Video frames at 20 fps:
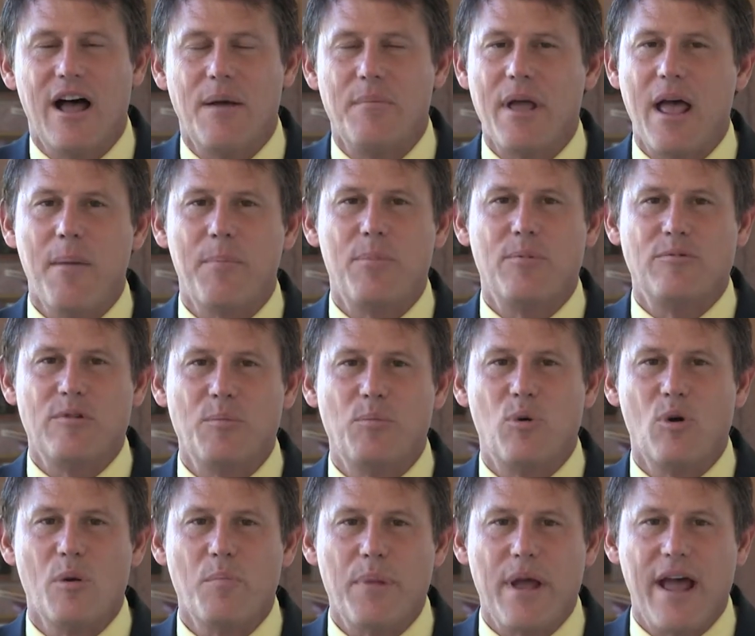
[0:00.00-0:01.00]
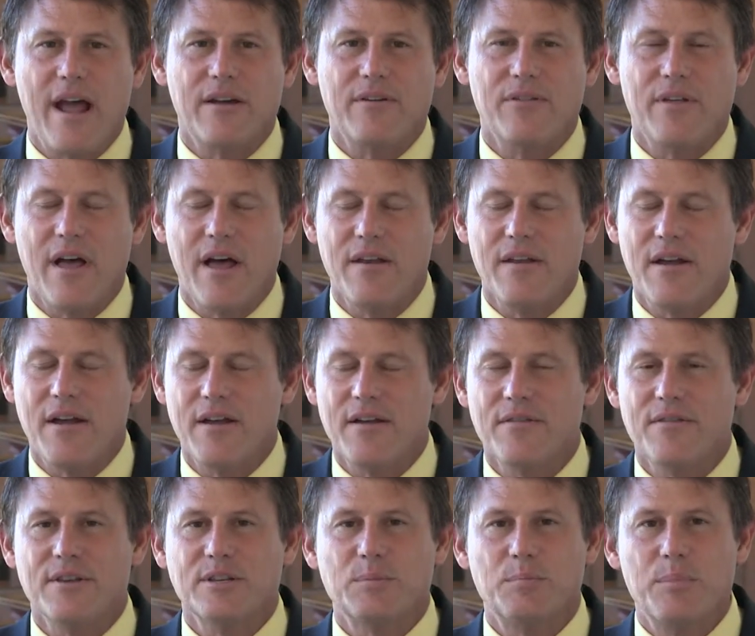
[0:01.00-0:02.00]
I'm happy to report back
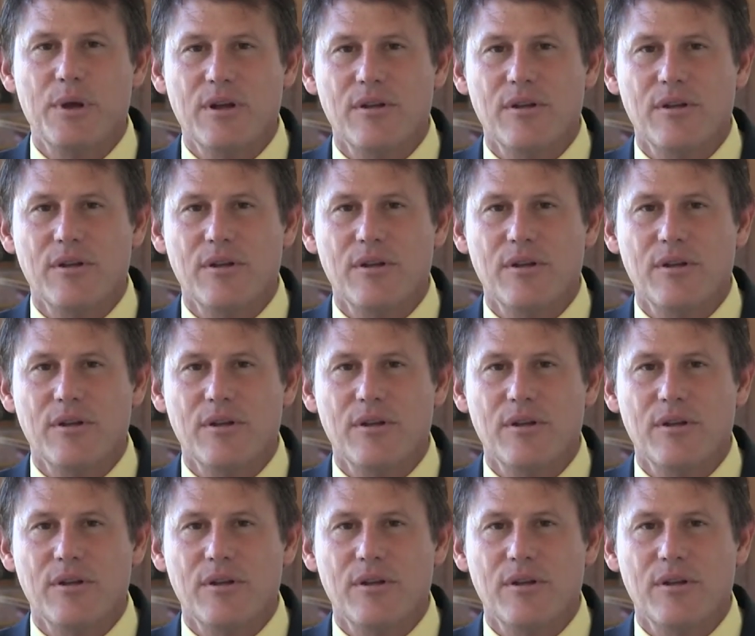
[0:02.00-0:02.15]
that this